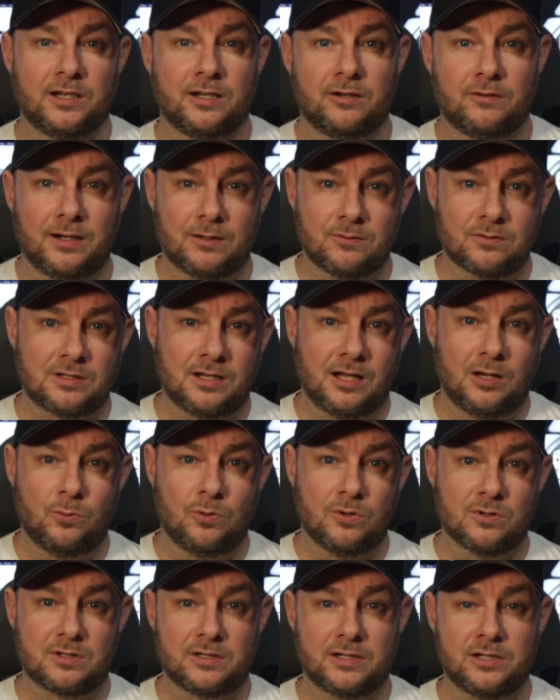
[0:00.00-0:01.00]
in and around Star
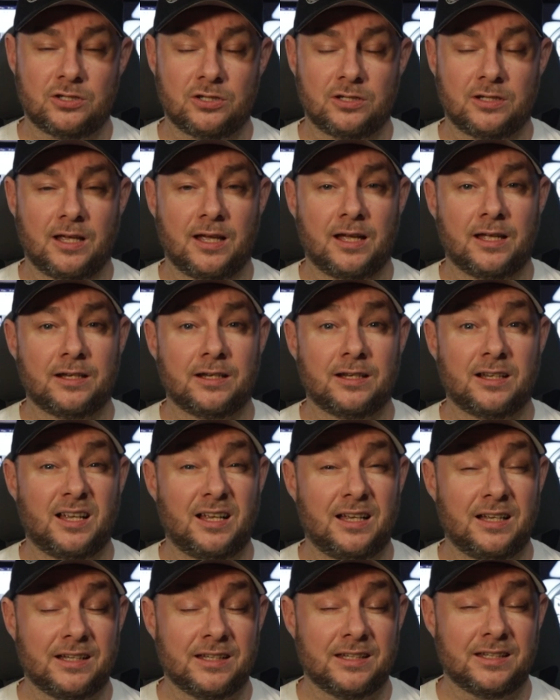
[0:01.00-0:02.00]
Wars Legion, and
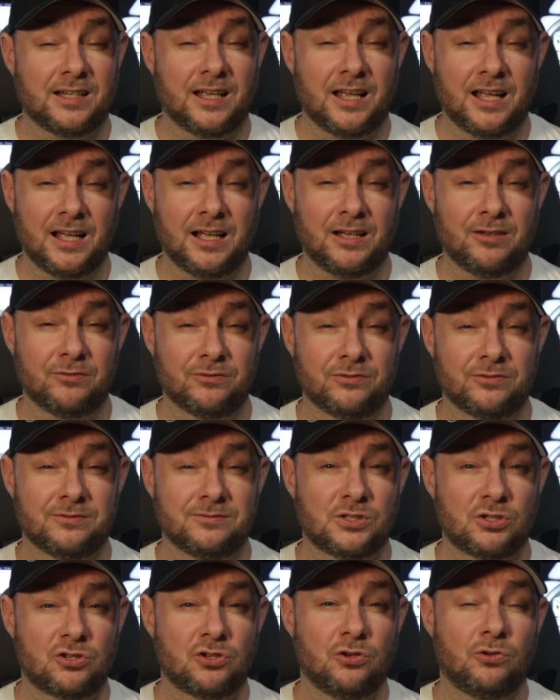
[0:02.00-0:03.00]
I have
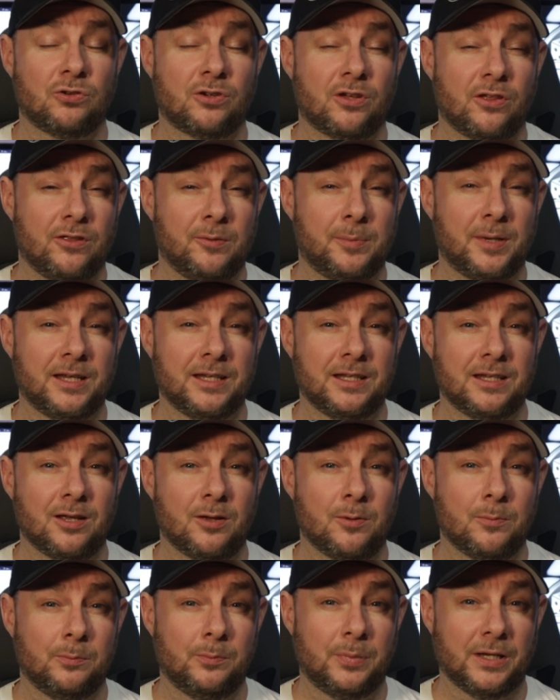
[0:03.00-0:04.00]
took the bait
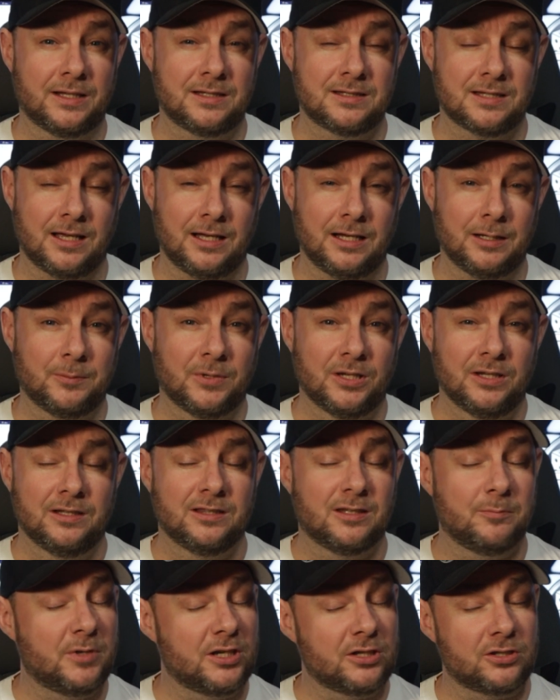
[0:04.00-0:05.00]
big time.
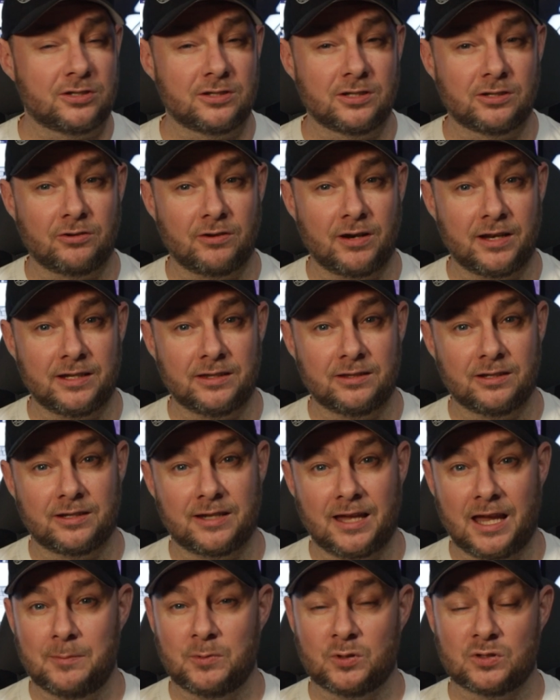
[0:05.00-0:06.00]
The miniatures are great, the
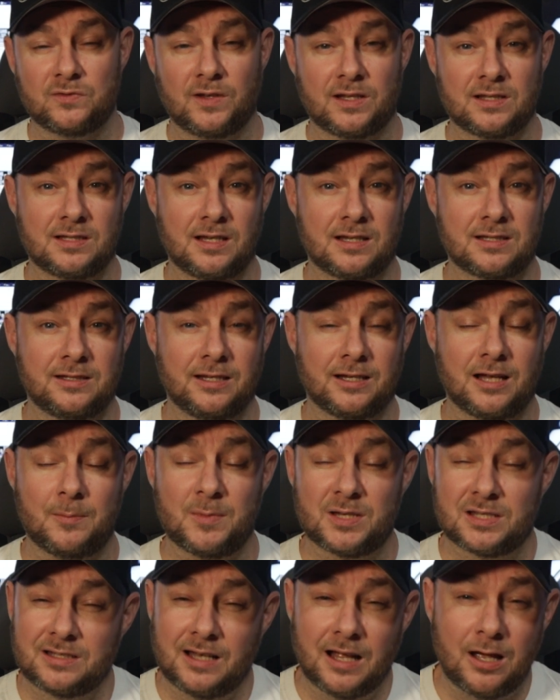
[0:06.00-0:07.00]
game looks fantastic.
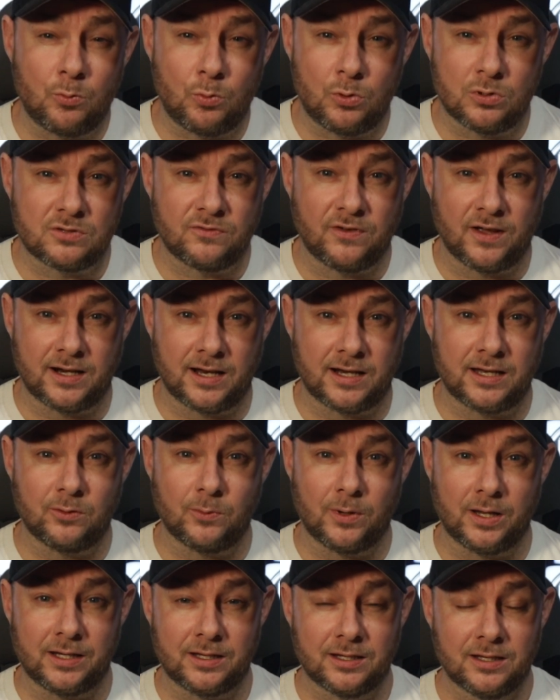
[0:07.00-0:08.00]
I'm a Star Wars fan
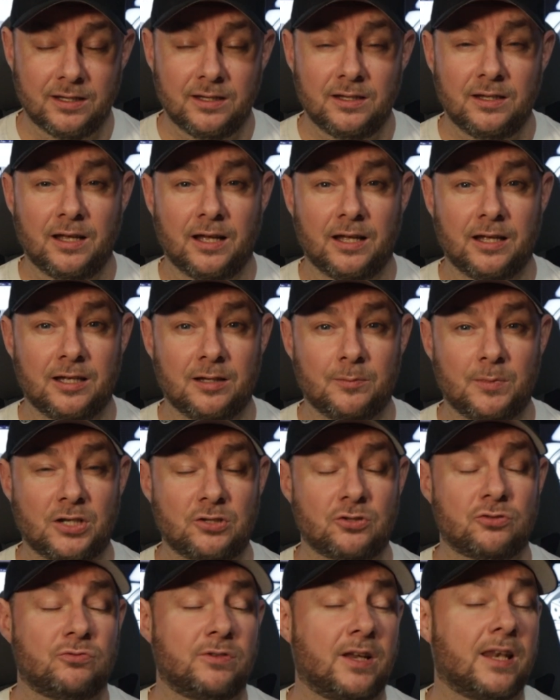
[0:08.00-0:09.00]
anyway. I
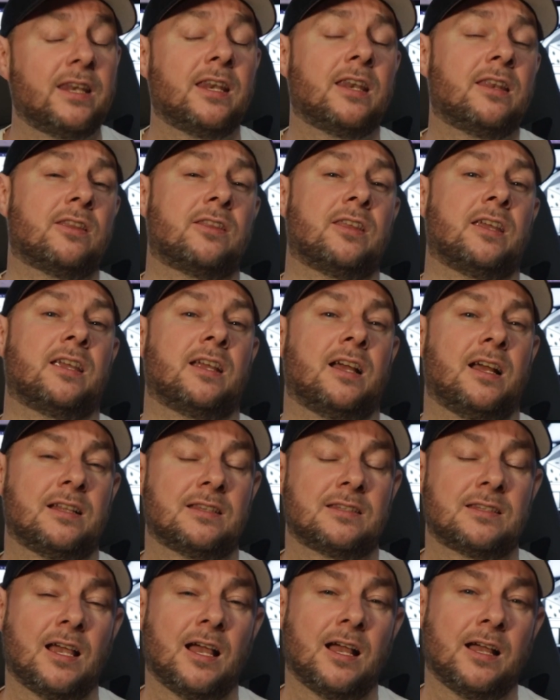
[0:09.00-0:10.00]
just really didn't think I
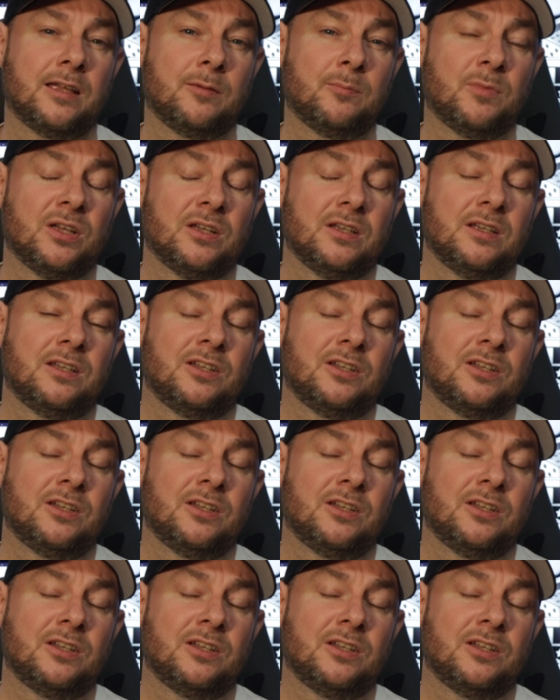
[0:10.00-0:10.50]
had time